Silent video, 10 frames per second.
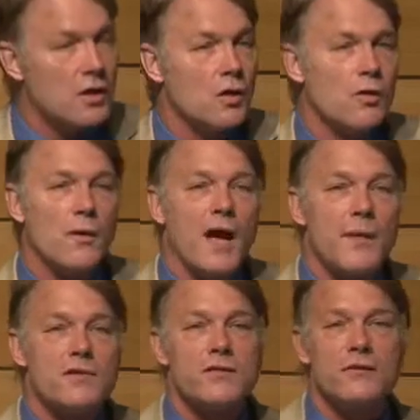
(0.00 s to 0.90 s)
Or
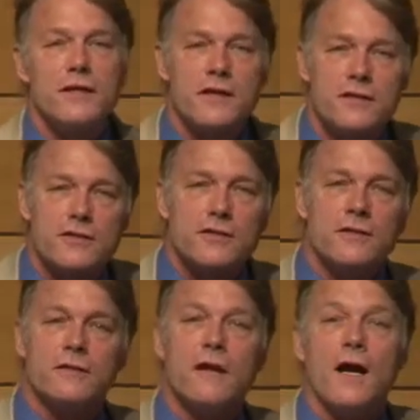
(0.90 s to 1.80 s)
perhaps you're really
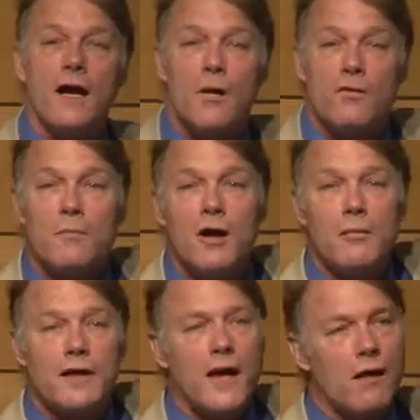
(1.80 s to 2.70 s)
concerned with
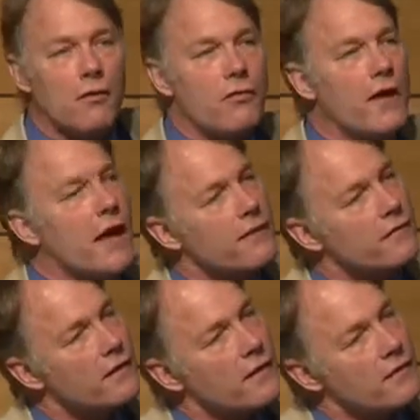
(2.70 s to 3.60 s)
public health as
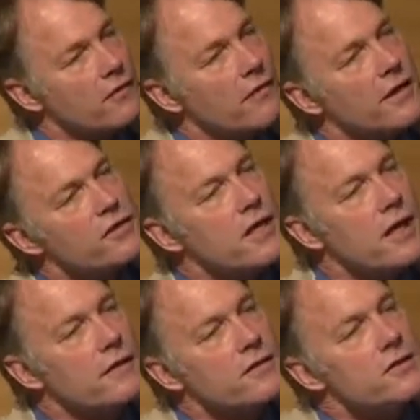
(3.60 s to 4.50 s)
the grand
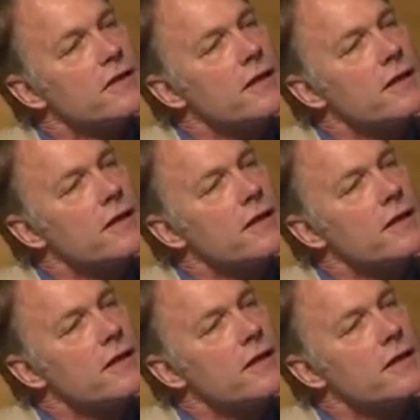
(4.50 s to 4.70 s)
challenge.